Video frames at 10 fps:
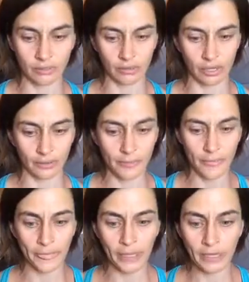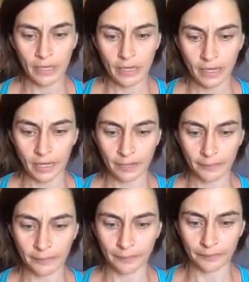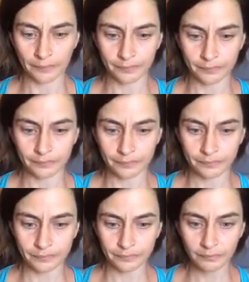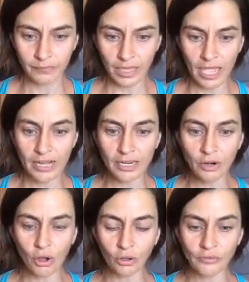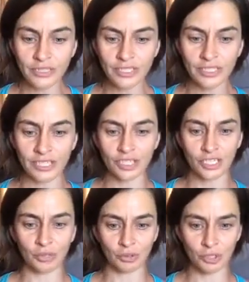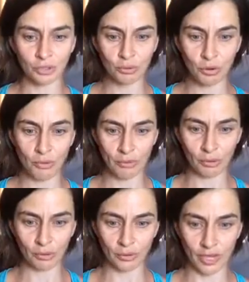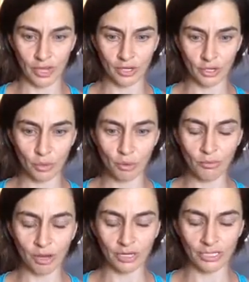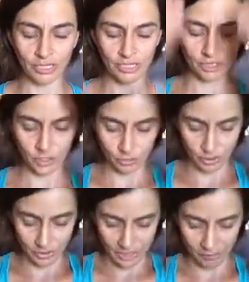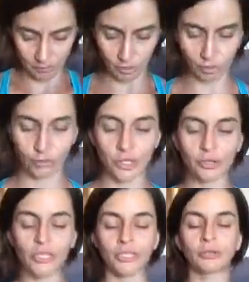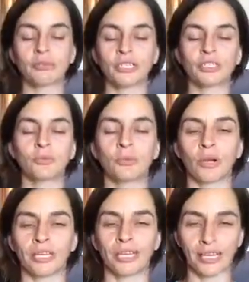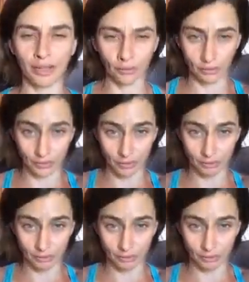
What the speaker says: Okay, and in all of this discussion, I want you to remember that your body is your temple. We are here because we want to get healthy.